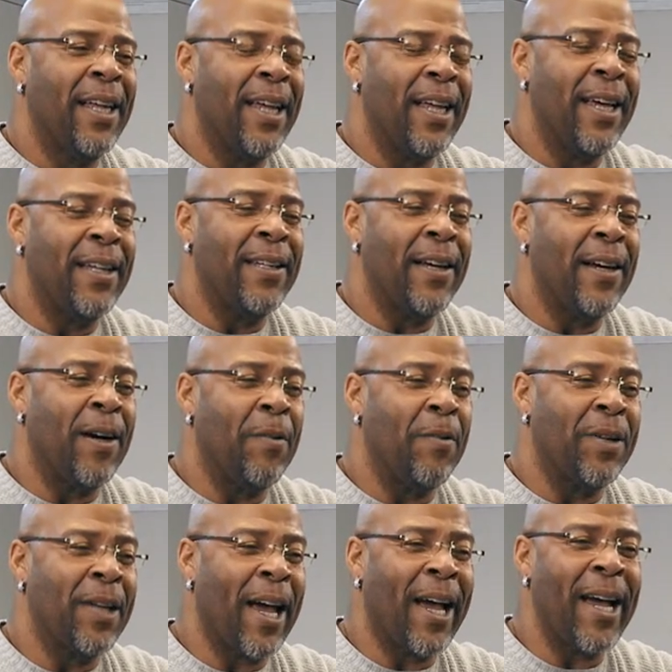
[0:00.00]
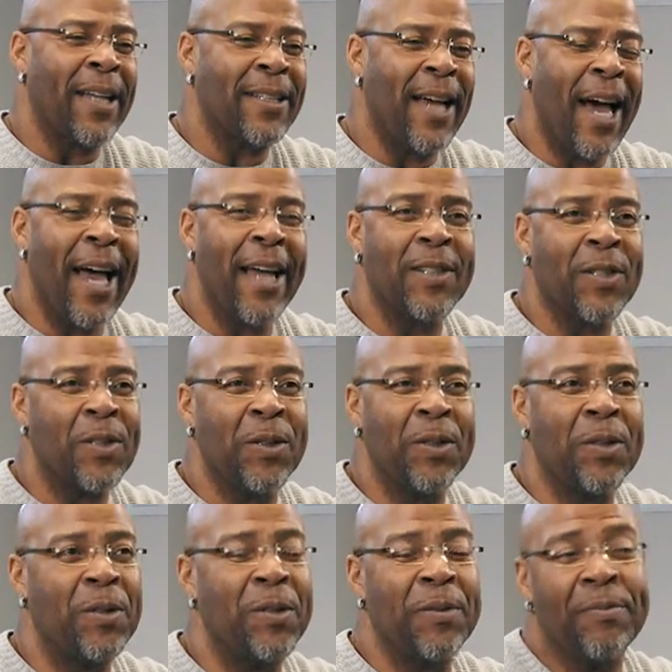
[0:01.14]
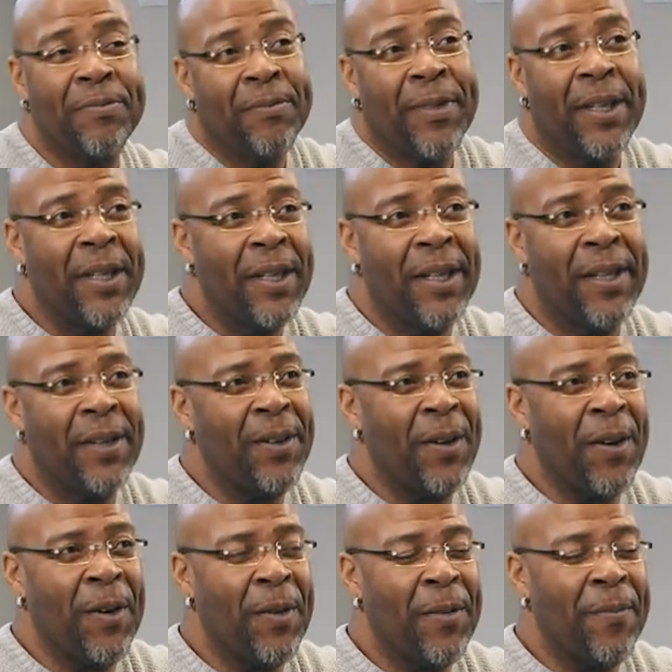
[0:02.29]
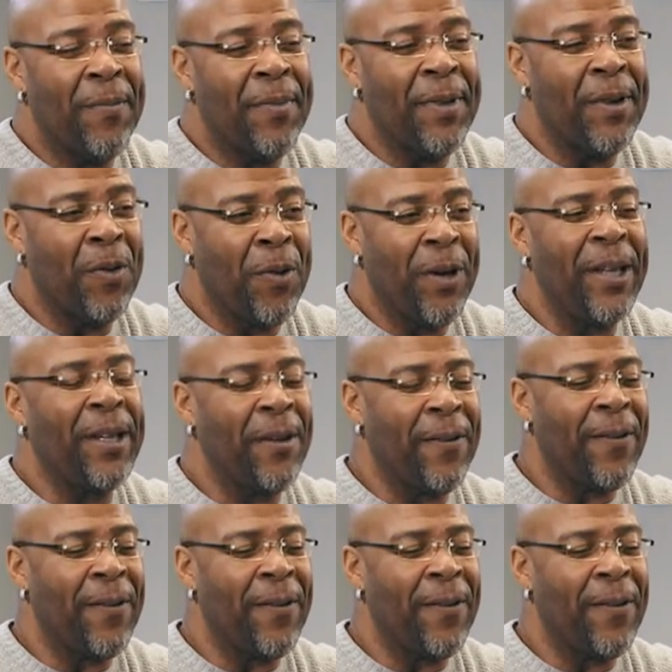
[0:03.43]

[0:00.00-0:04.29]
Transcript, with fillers: And when I got to high school, you know, the reading